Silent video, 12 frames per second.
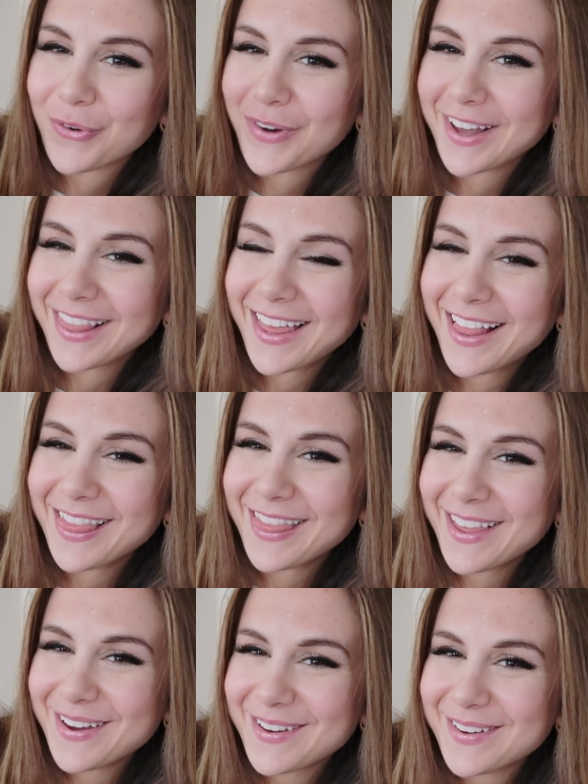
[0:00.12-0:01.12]
Well,
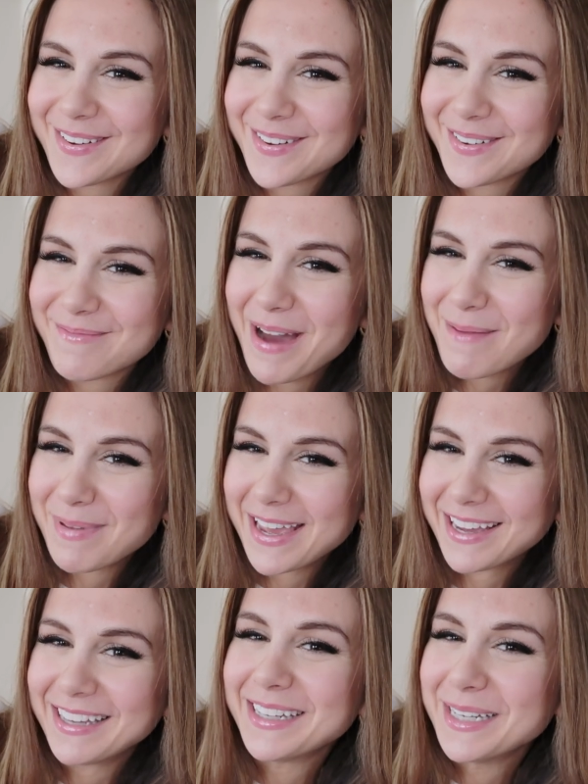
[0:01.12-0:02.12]
hello, my
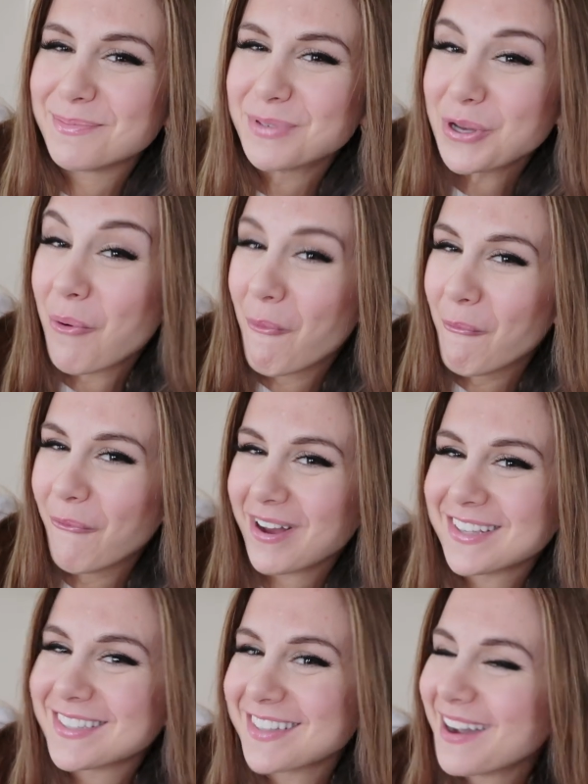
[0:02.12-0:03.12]
peeps.
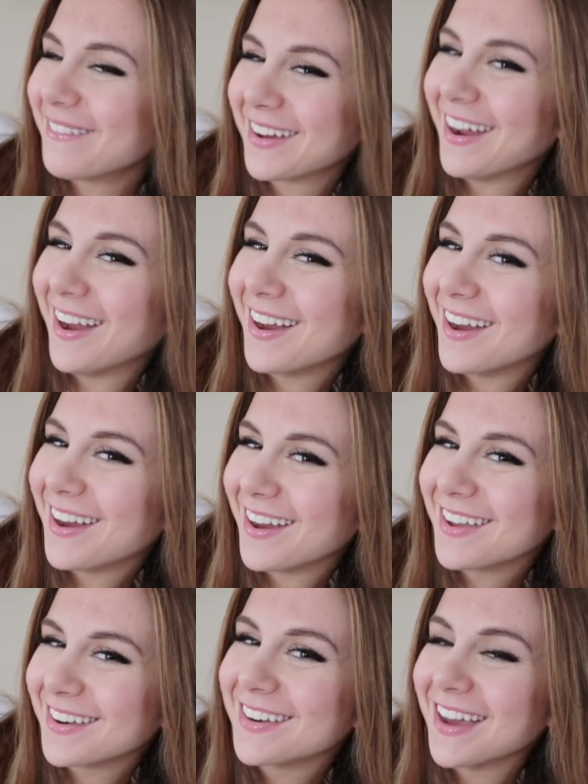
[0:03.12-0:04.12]
What's going
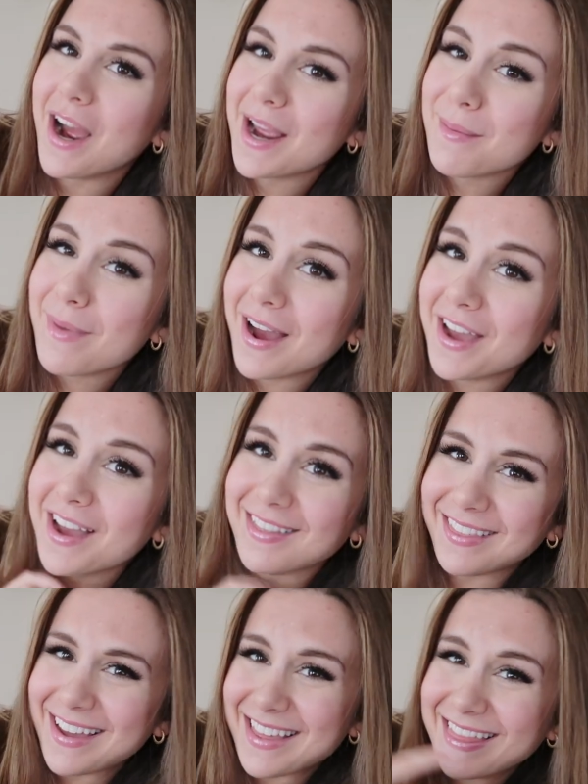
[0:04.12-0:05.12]
on? Why am I
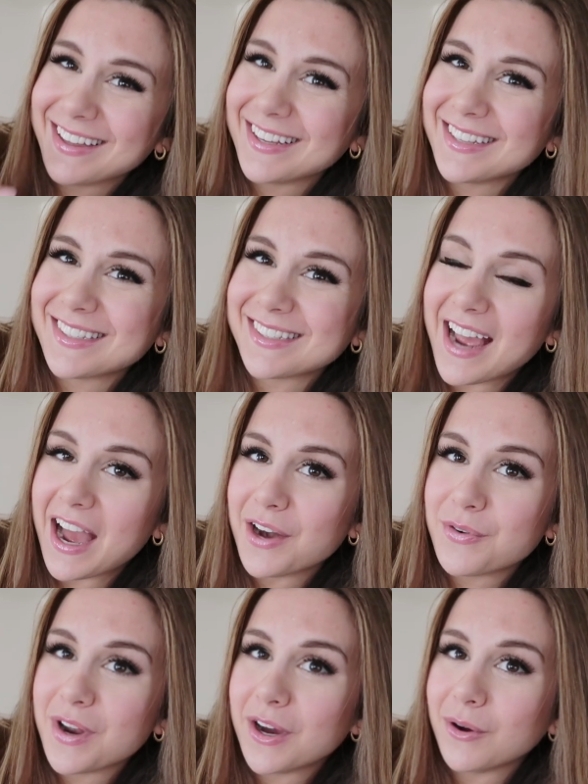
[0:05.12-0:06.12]
like this? I
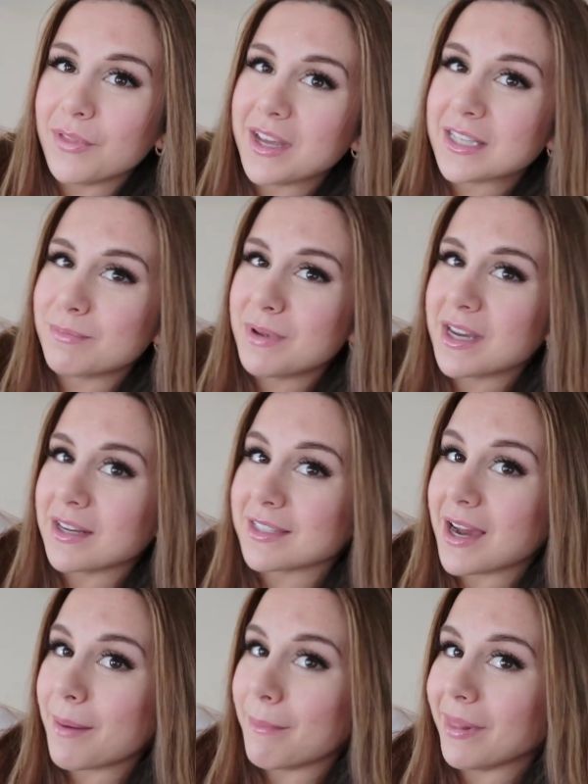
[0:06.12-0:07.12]
don't know. That's because
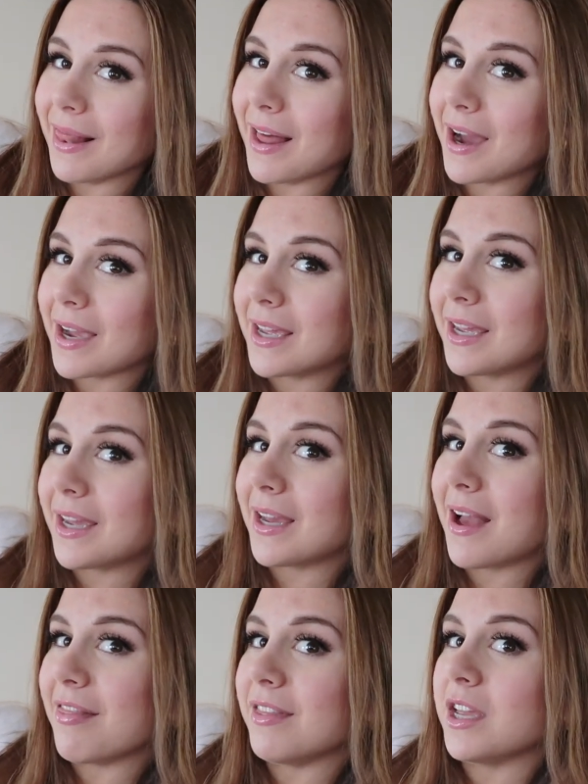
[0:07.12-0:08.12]
I'm
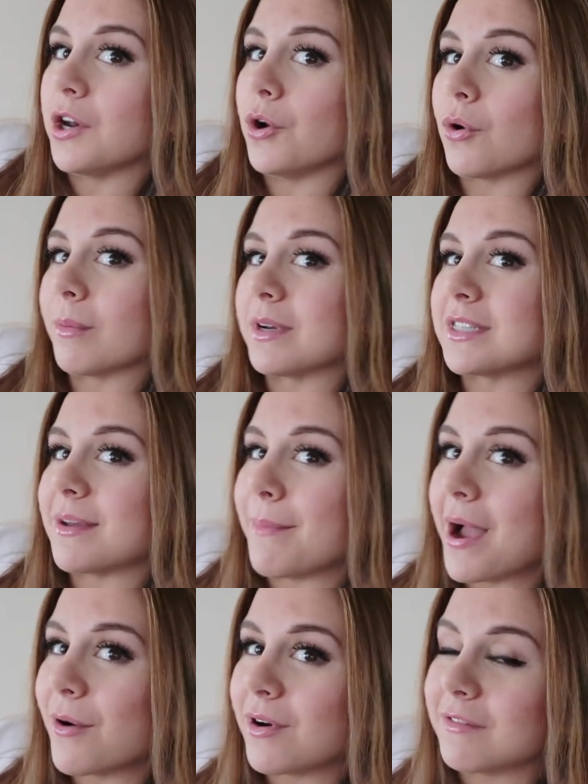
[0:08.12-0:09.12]
blocking the enormous
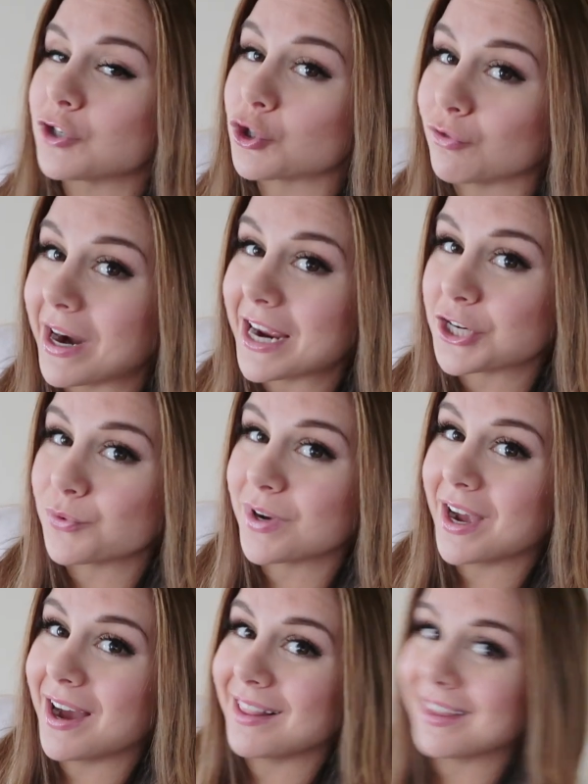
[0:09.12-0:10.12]
amount of trash we
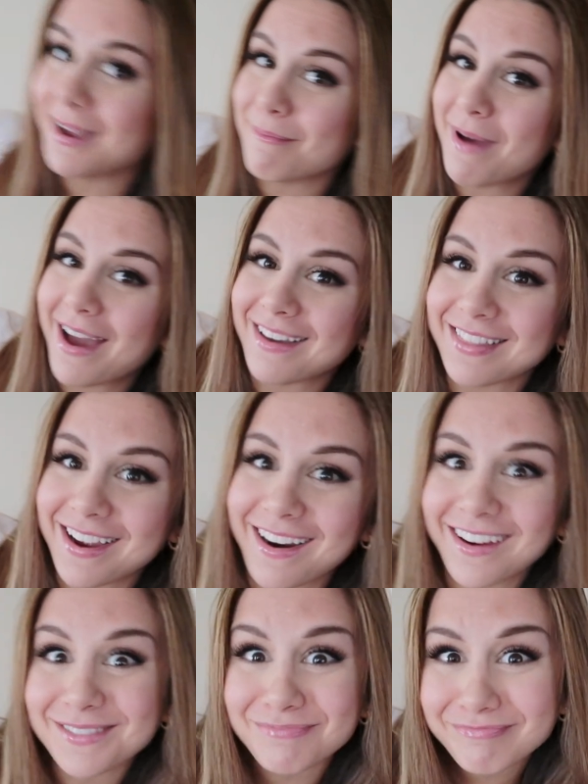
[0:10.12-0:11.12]
got laying back there.